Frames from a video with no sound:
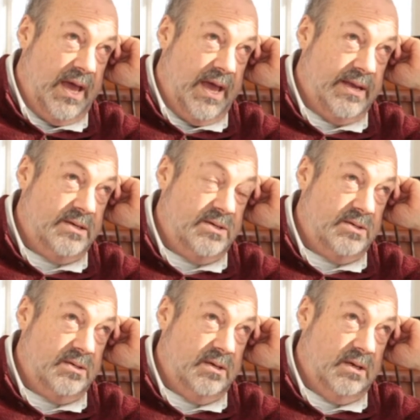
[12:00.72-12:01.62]
And
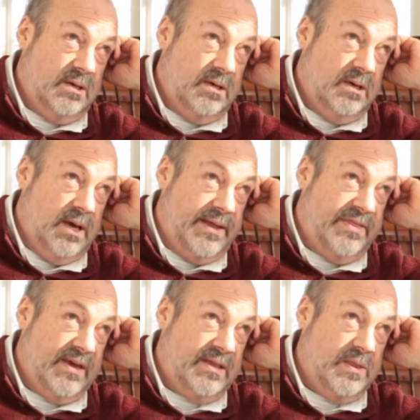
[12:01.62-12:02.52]
I
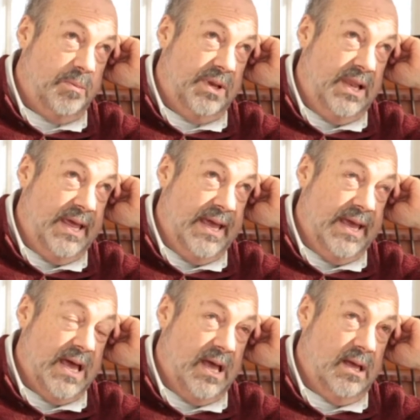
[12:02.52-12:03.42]
think the
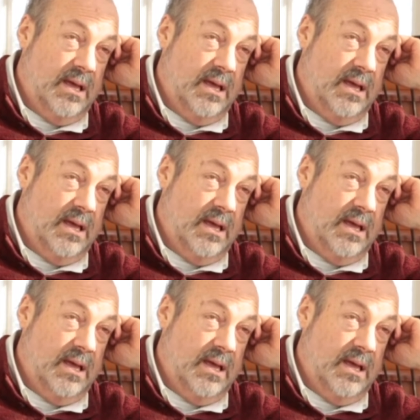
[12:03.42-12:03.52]
play,